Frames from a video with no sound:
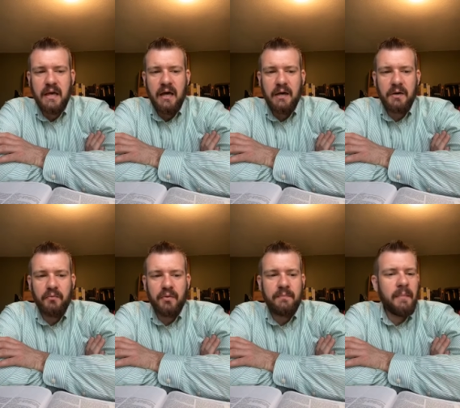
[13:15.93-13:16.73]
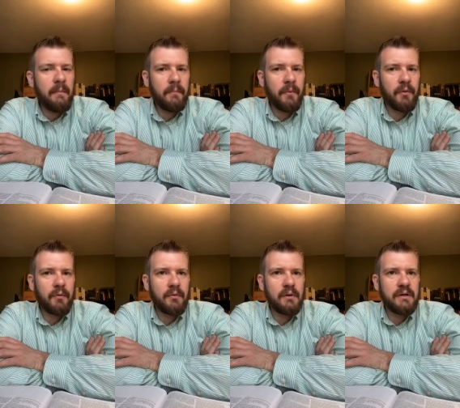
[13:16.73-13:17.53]
Uh,
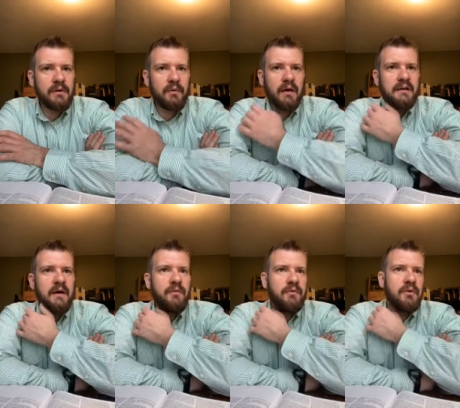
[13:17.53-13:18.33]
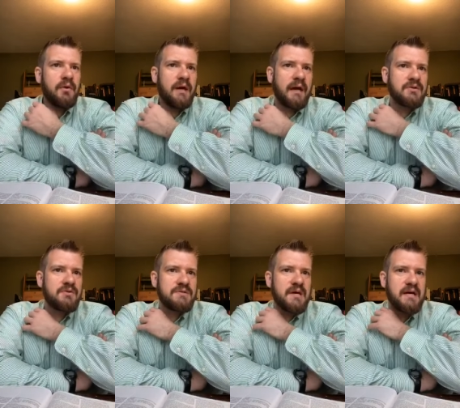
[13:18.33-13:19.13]
remember, you know, another good
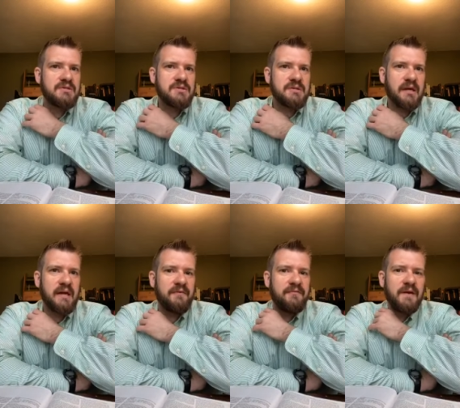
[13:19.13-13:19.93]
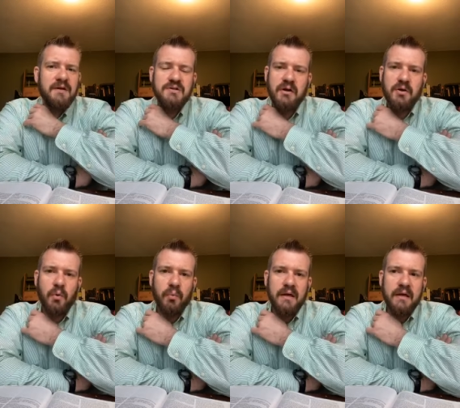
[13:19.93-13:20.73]
exercise just to kind of finish out your
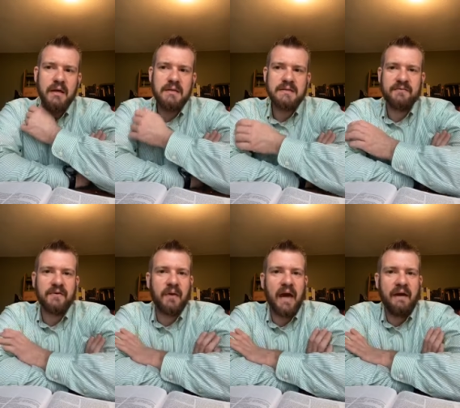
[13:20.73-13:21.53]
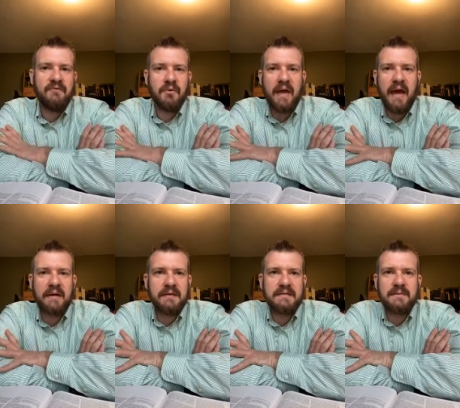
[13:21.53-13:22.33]
weekend. If you have your
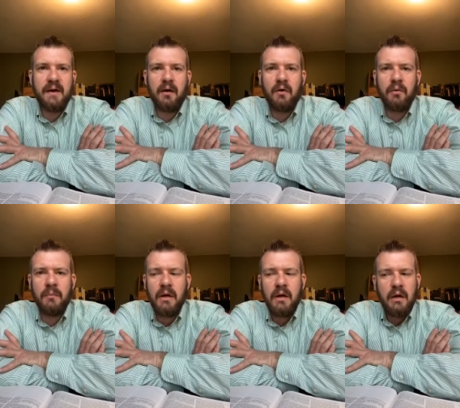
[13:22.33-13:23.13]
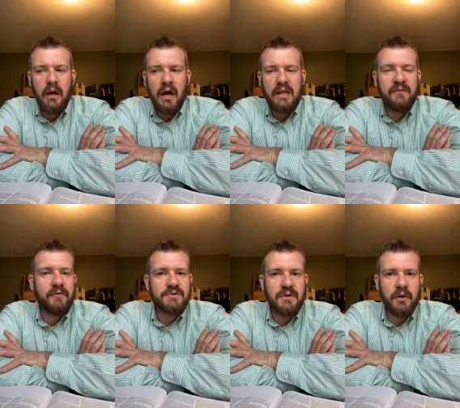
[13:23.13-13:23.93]
catechism at home, uh, the
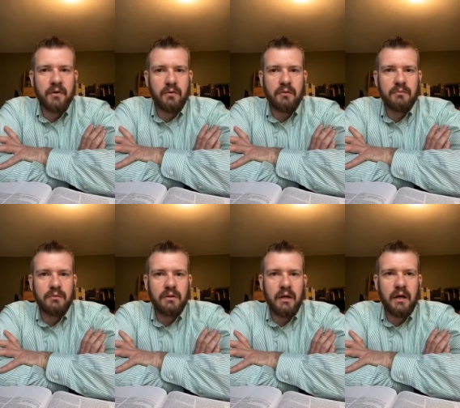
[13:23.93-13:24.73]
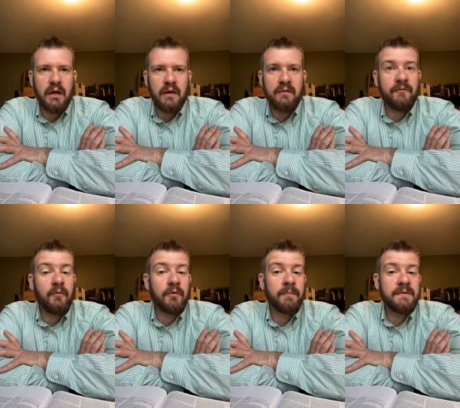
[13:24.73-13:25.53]
first article, uh, the
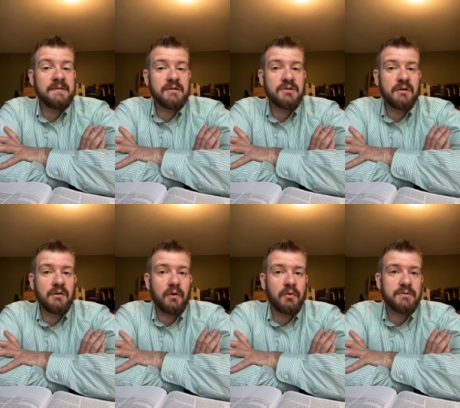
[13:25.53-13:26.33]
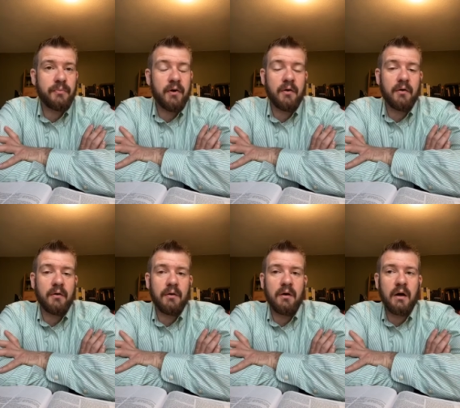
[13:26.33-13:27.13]
fourth petition of the Lord's Prayer,
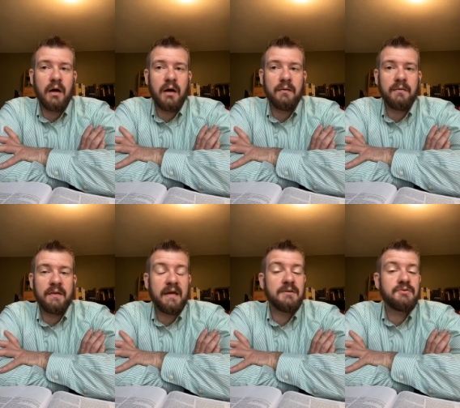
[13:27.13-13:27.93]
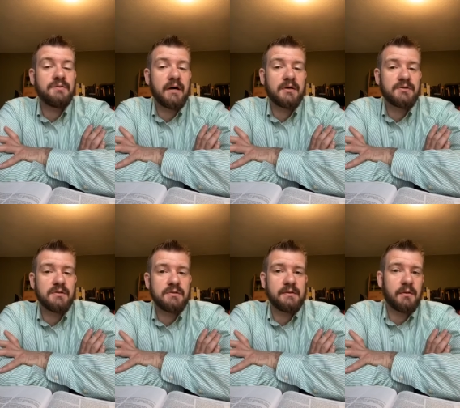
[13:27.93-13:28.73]
uh, the
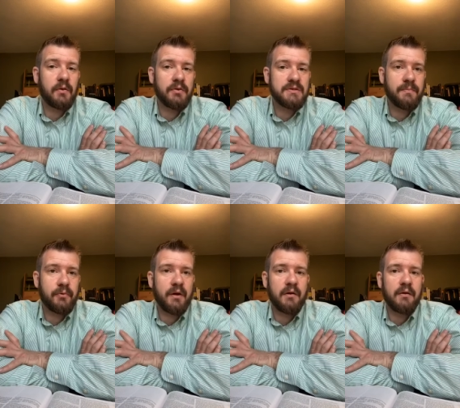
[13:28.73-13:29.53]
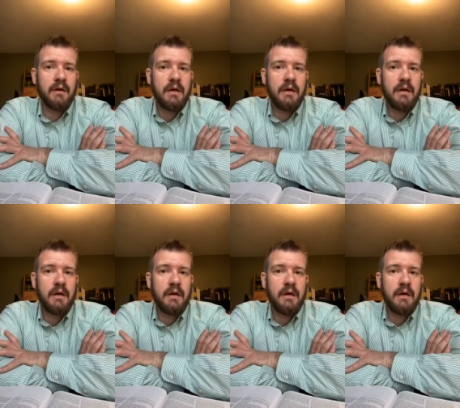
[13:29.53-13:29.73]
introduction to the Lord's Prayer.